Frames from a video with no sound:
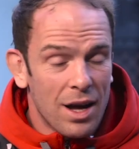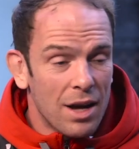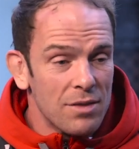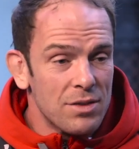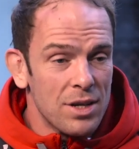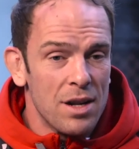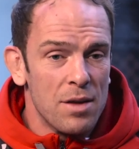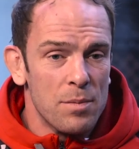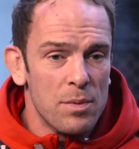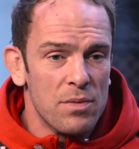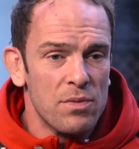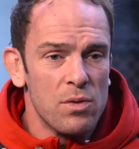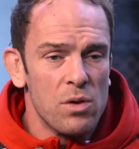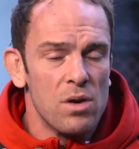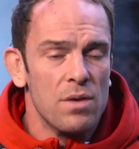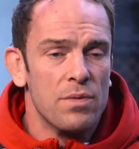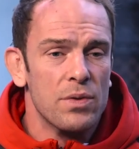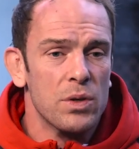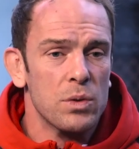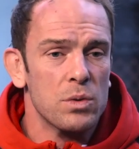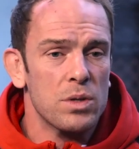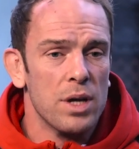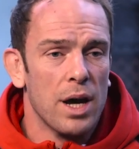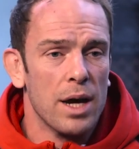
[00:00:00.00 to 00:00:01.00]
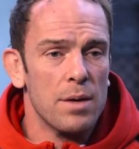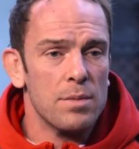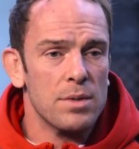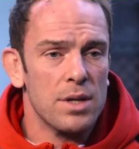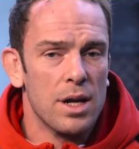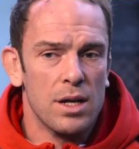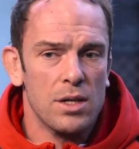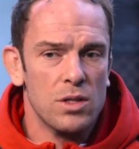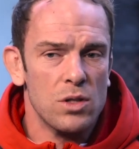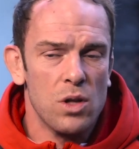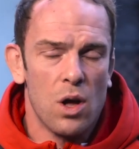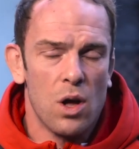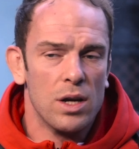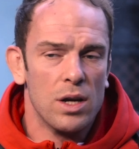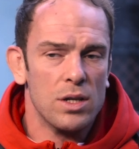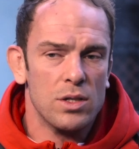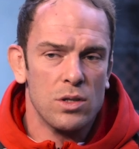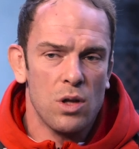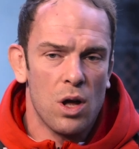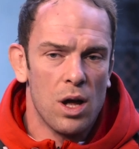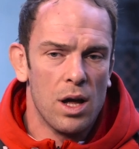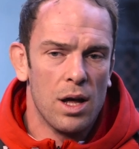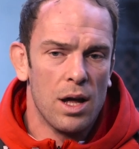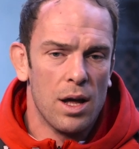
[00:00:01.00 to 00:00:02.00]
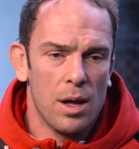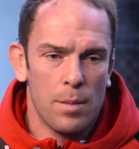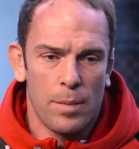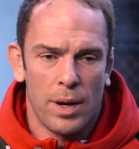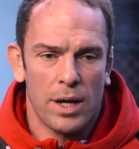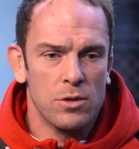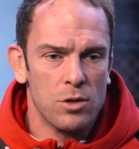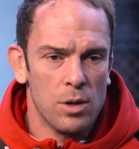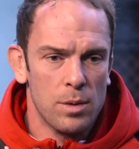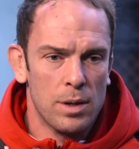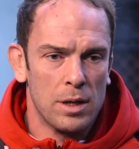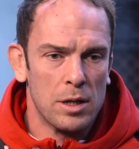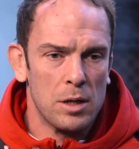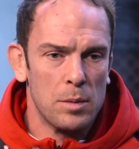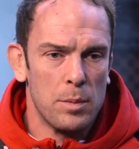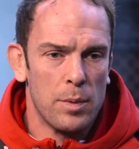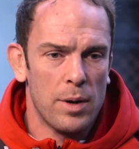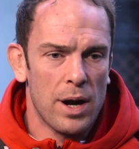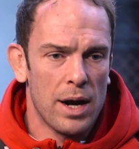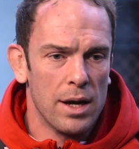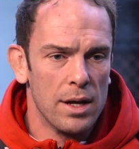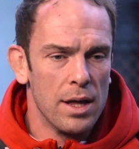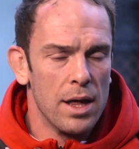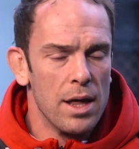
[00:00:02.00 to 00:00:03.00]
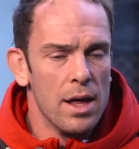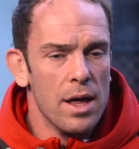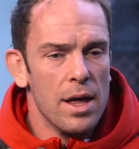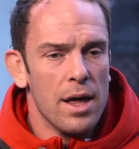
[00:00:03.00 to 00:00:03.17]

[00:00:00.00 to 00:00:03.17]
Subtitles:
done it before a few times, and it's a mic drop, humble brag.